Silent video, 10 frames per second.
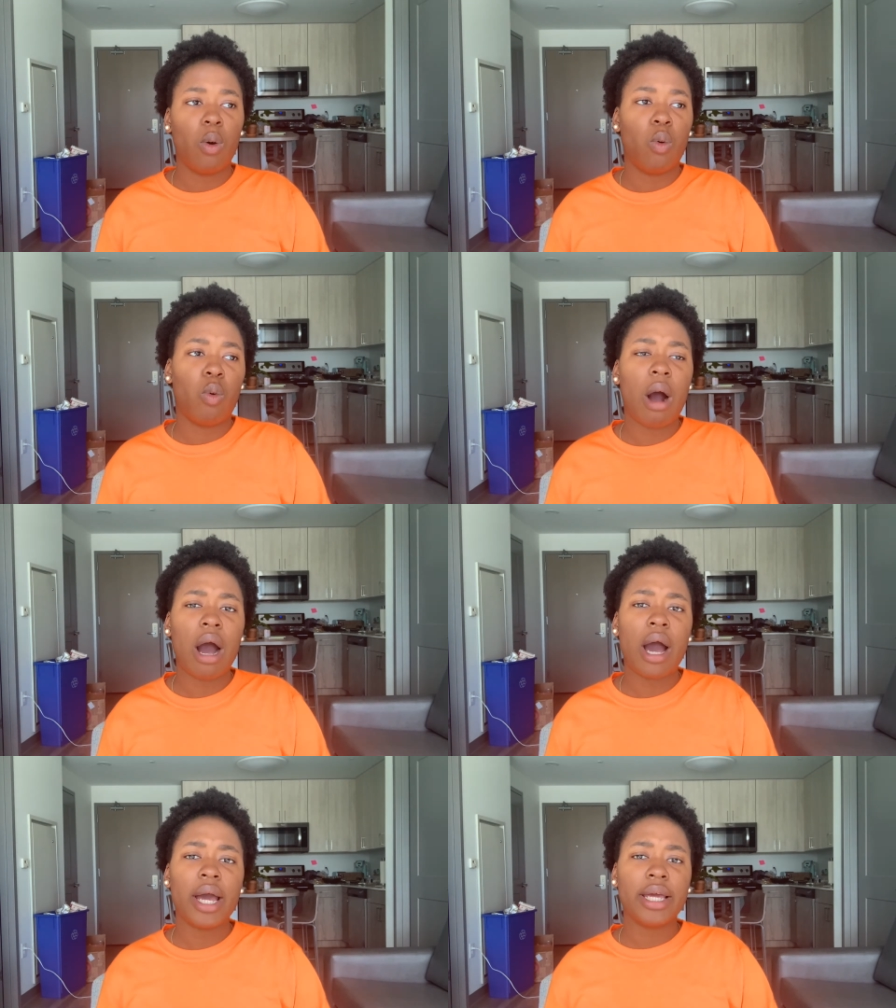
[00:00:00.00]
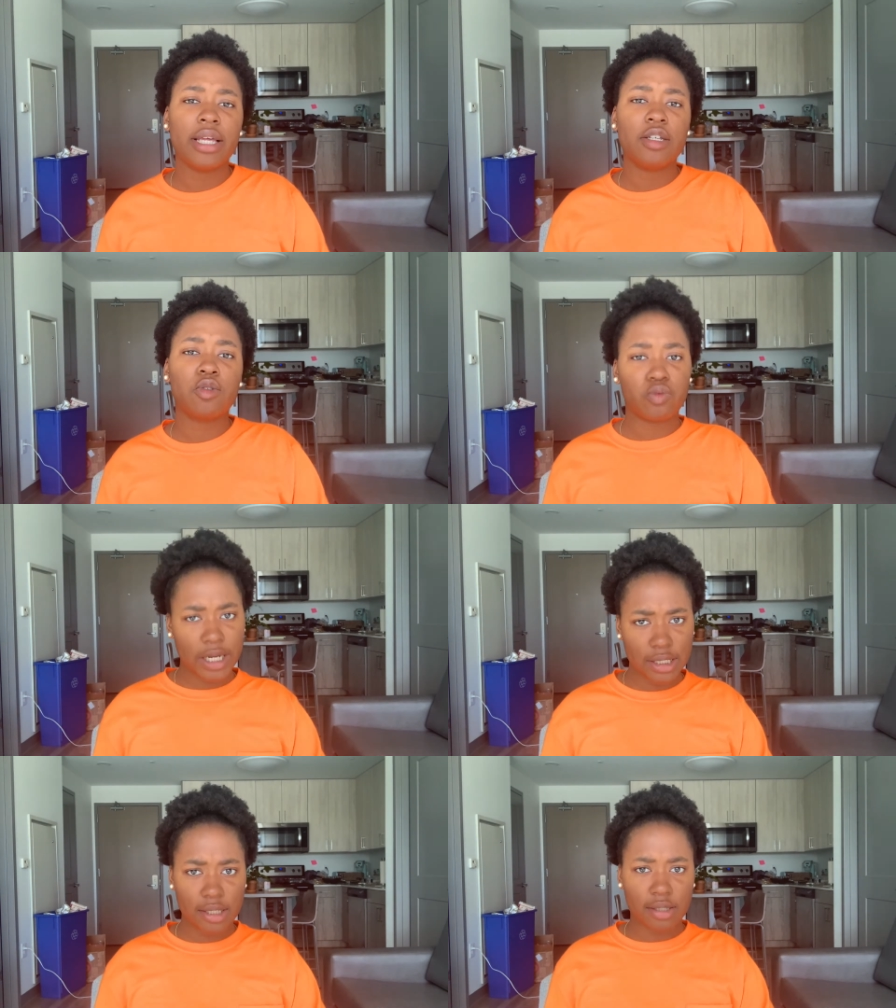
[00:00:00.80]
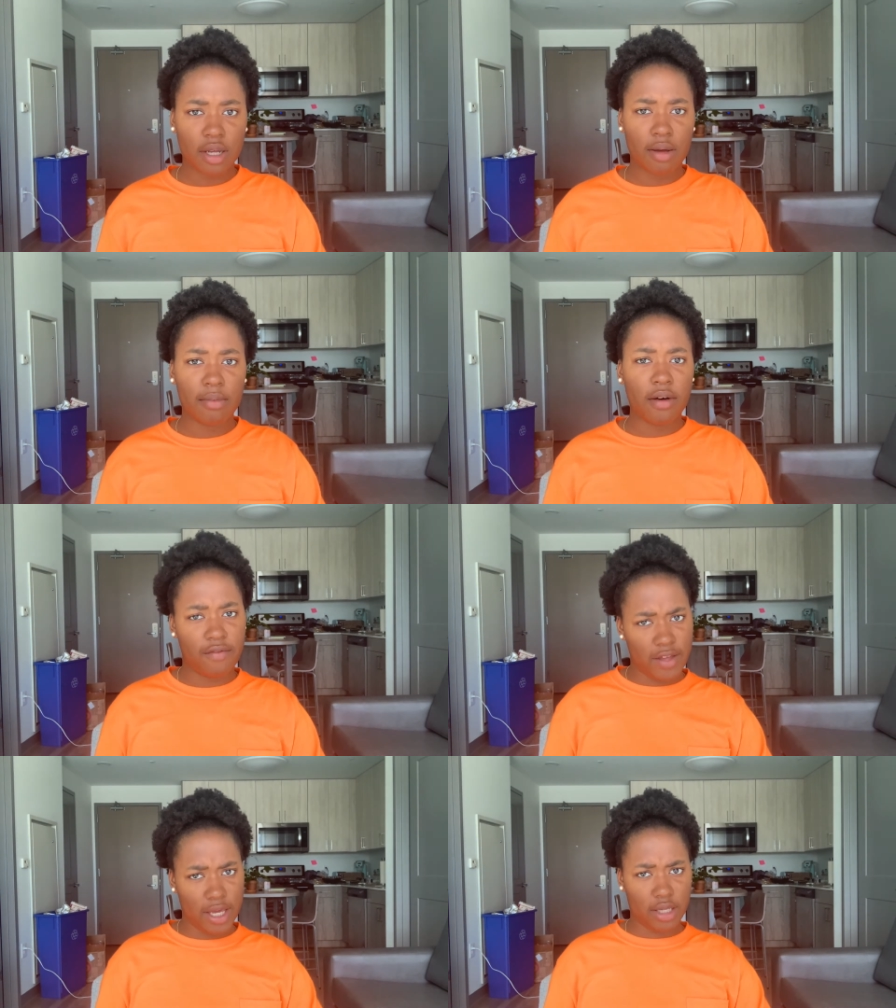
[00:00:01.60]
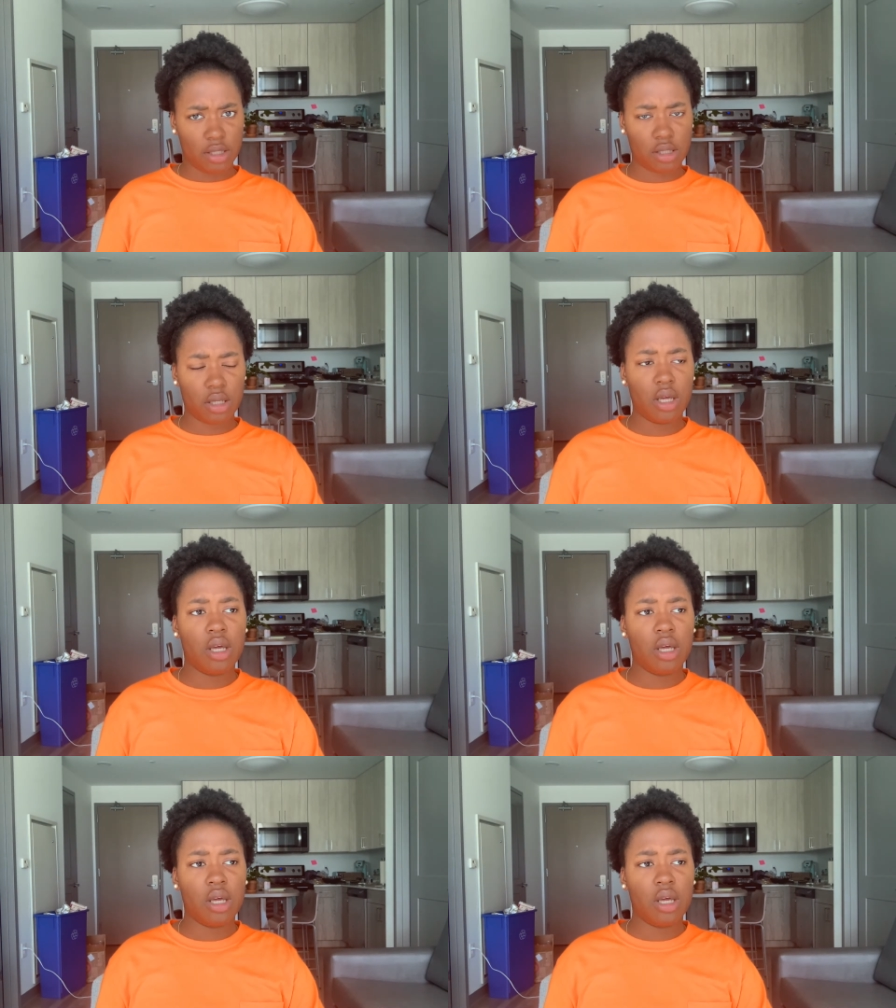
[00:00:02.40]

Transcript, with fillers: Why is racism a phase?